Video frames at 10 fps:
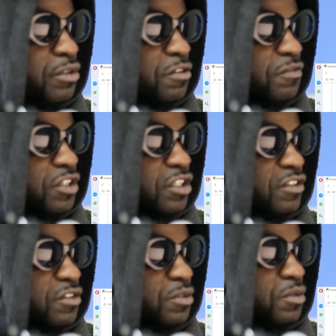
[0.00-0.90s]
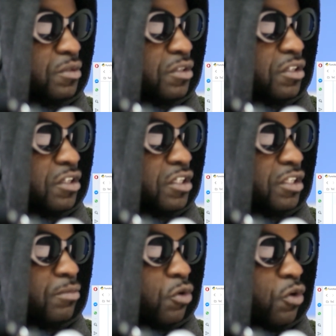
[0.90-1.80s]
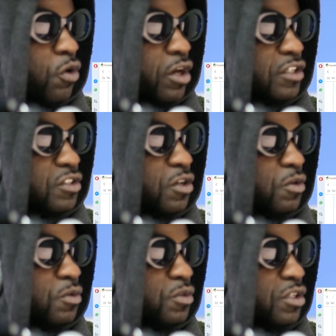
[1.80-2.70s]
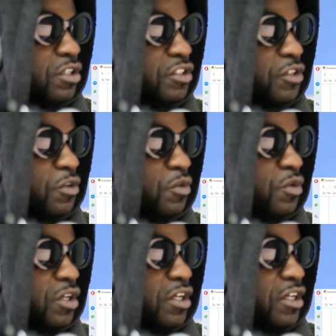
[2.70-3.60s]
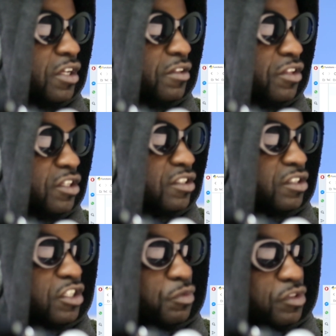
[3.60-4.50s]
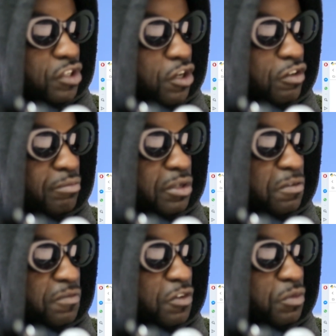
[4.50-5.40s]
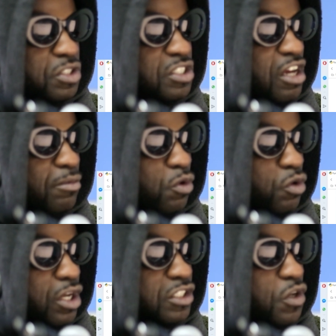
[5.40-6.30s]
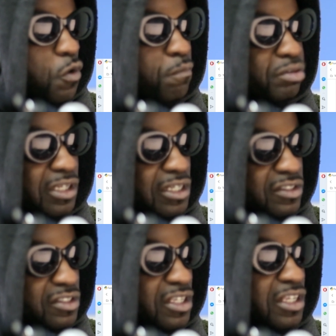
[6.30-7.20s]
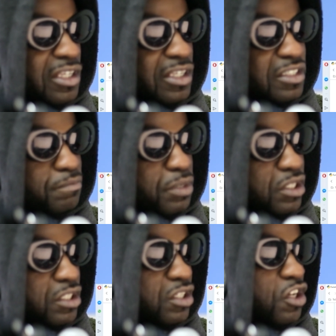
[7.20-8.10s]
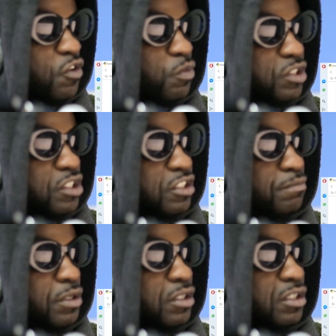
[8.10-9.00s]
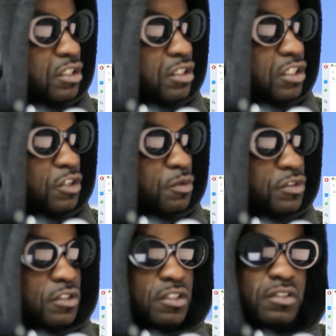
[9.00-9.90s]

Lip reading: into more organized code. So then it says return benefit, which is now more organized code, plus is Benny, which is Benny equals this.